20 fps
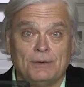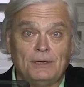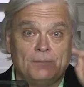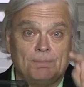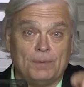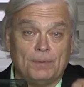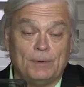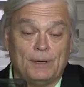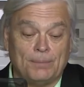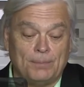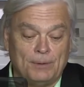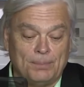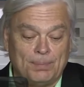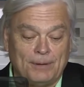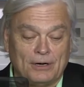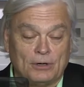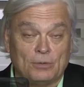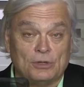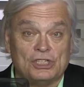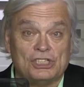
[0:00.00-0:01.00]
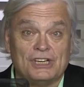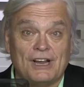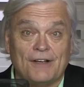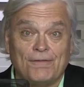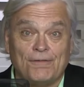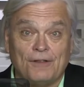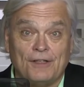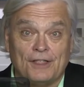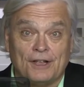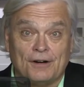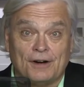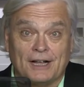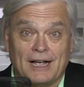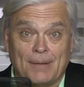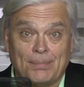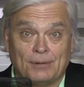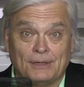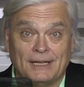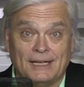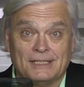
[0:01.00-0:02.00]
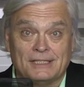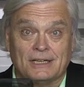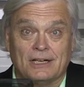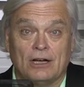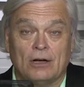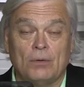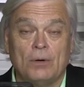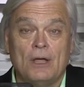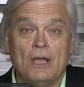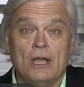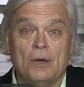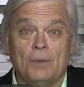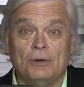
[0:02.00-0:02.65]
We, we, we with Sheffley there a couple days ago.